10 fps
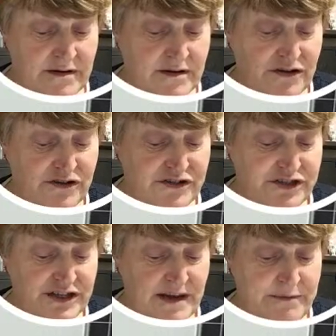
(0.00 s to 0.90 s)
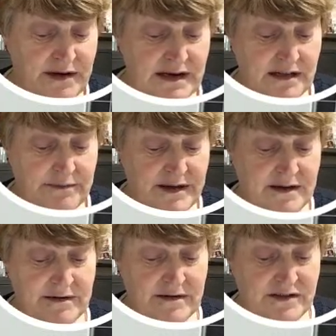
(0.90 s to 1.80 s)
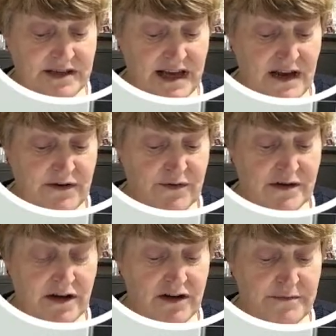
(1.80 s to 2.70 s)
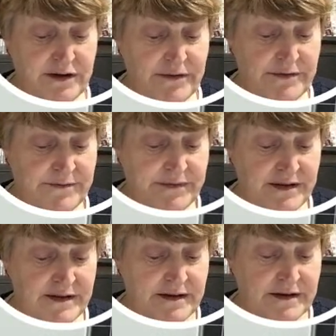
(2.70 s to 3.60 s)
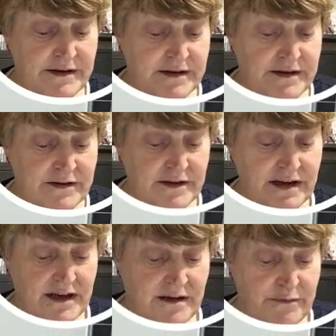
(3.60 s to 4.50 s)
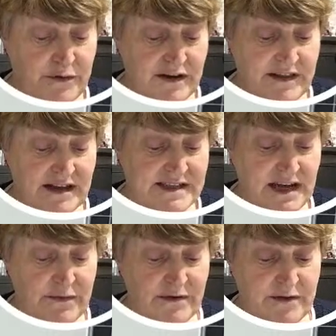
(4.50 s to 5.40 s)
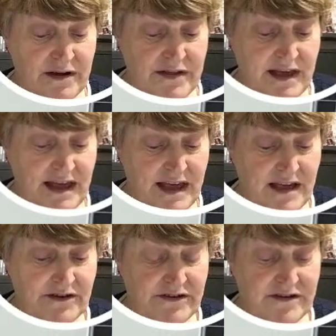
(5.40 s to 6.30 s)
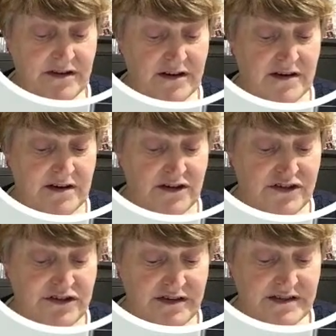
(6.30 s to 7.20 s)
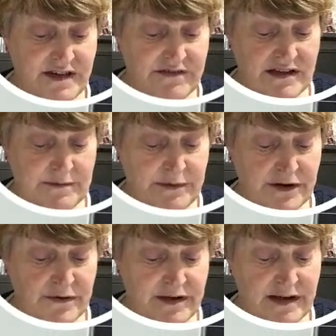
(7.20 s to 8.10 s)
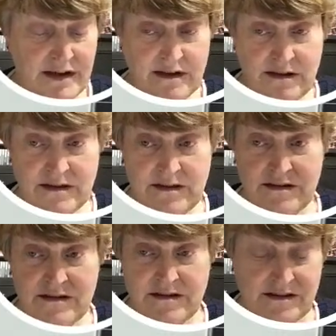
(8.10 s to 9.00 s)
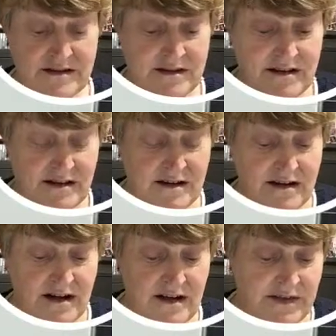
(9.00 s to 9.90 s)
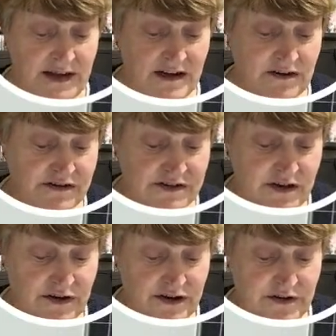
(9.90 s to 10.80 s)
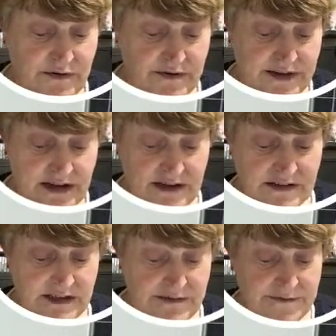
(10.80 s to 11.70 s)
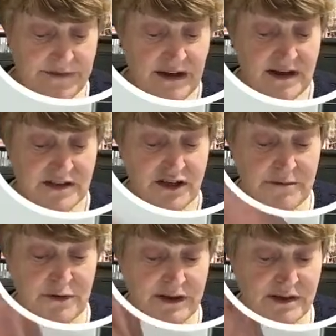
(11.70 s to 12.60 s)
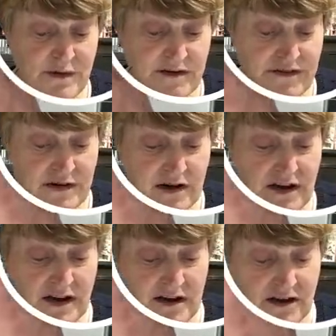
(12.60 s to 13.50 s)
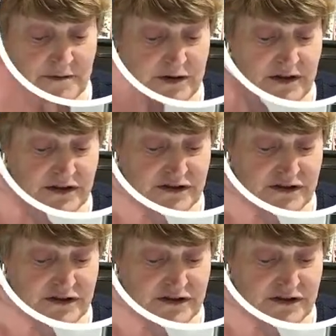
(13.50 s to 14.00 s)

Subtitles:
And just shape it a little bit as to how you would like your bow. Okay, I'm pulling that down with my other hand. Just have a little bow there. And they look so cute on there like so. So you can put this wherever you like. You can put it at the